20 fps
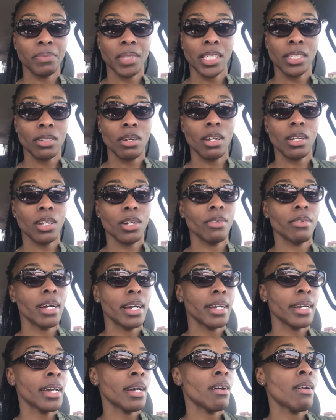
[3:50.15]
It's on low
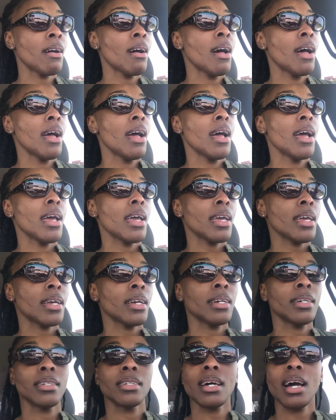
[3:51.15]
right now,
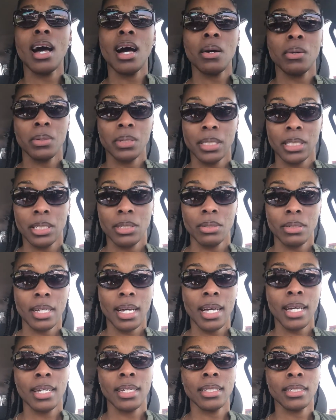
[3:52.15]
and I will see you
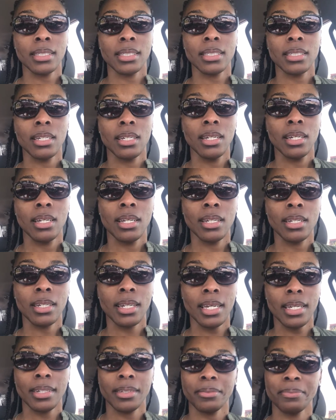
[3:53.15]
guys
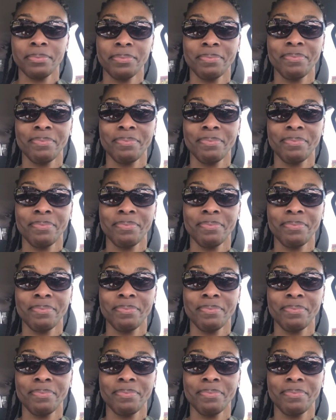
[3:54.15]
later.